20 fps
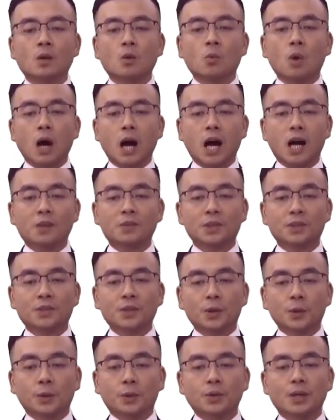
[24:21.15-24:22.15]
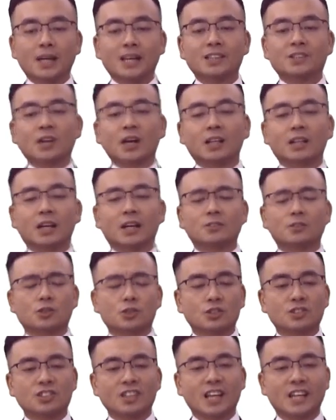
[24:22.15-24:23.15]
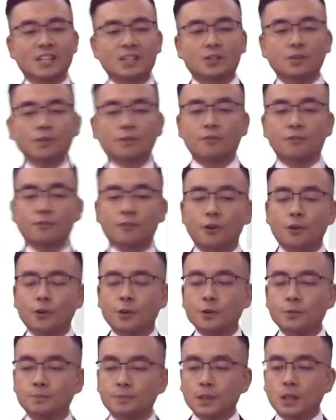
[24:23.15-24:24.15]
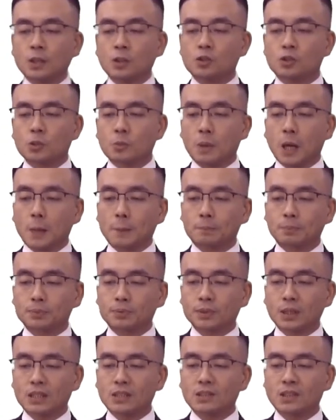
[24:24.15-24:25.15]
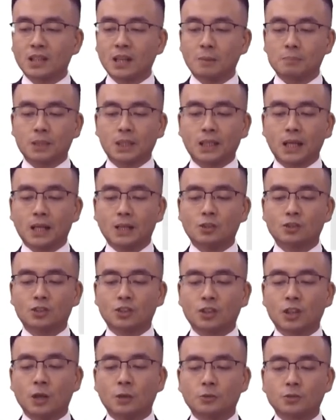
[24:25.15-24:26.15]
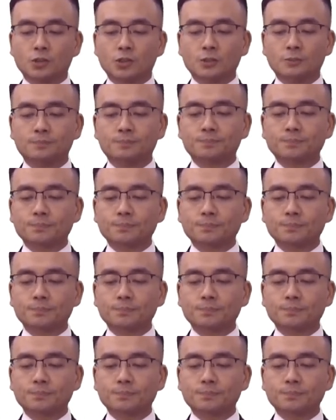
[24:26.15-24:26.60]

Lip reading: what I would do is I'll actually take you through to my preseen application note.